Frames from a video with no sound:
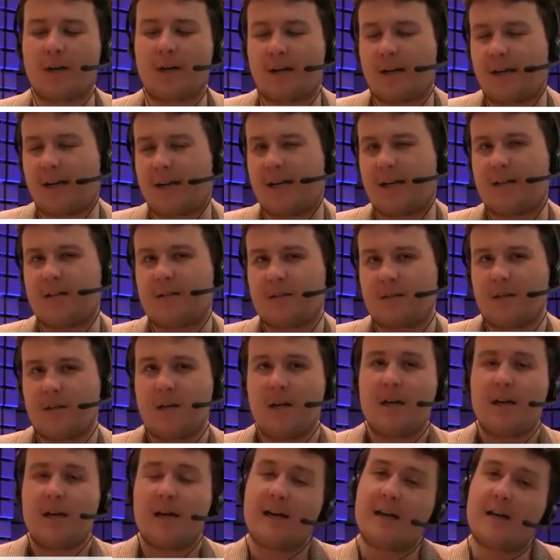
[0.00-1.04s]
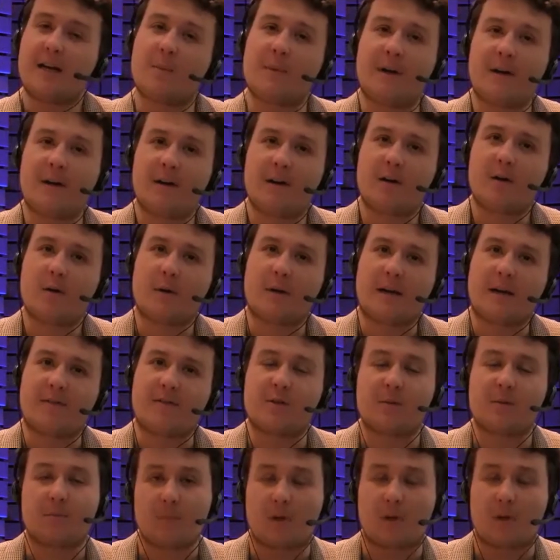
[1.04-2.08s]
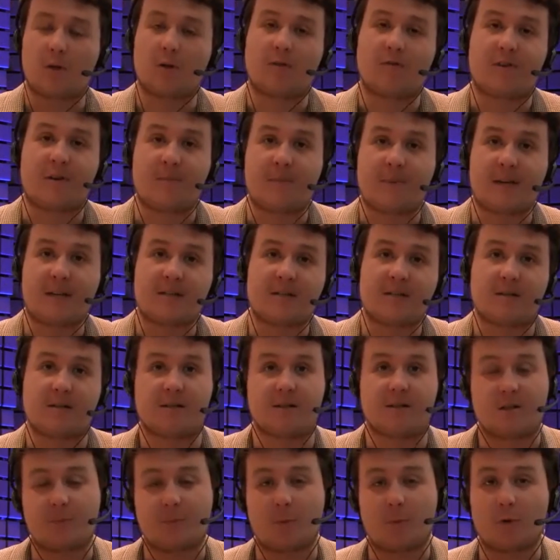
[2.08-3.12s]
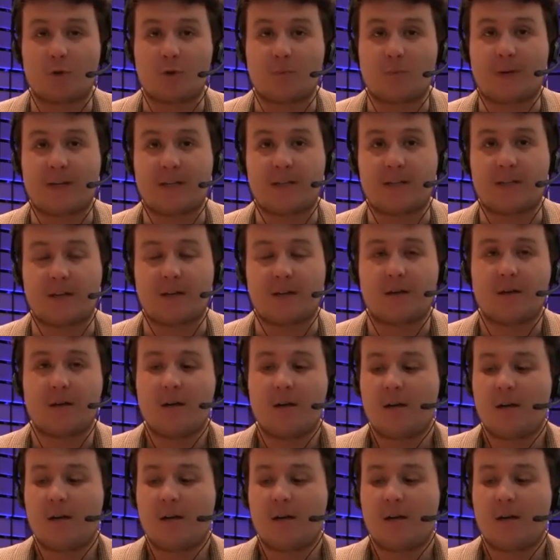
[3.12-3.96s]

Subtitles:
I guess in America we have a lot of ambassadors in sports betting,